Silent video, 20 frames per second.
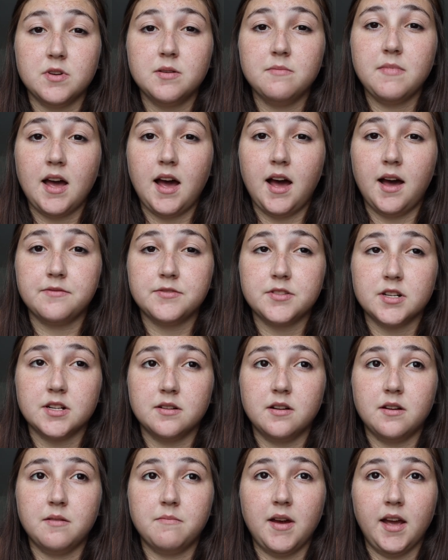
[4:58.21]
room
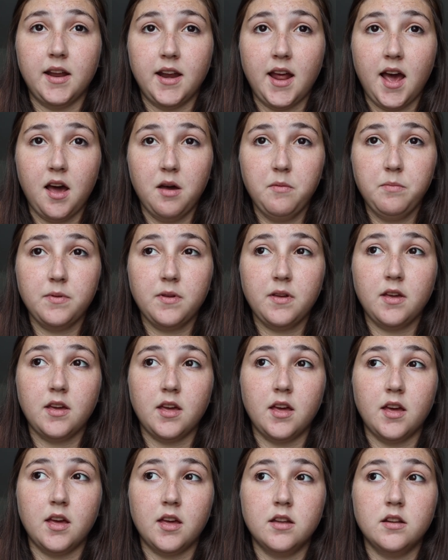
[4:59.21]
after my nap,
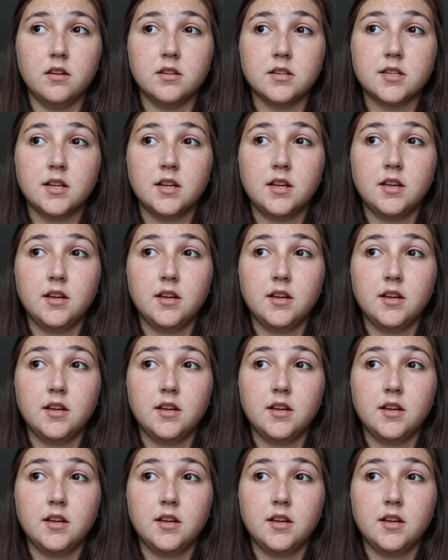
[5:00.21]
and